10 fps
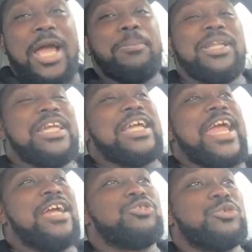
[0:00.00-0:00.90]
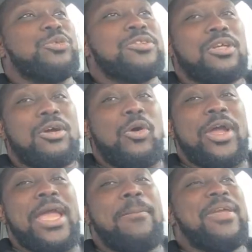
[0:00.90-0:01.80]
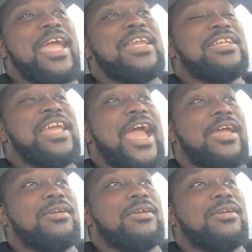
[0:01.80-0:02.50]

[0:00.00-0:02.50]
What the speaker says: Malika Andrews on NBA Today.